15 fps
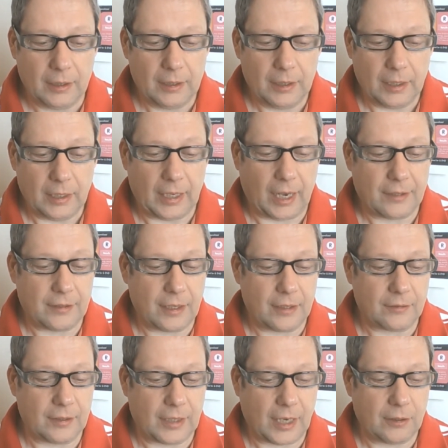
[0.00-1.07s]
in assets
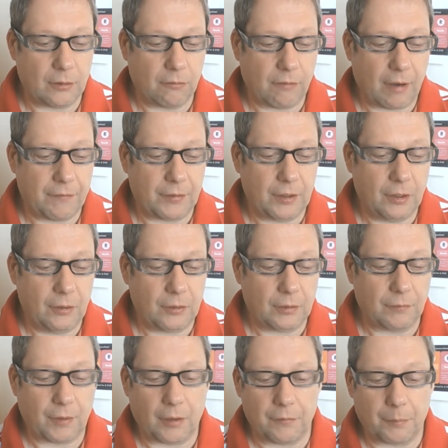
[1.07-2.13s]
and annual revenues of
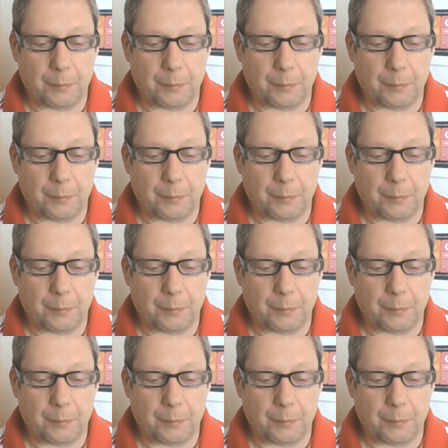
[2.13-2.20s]
over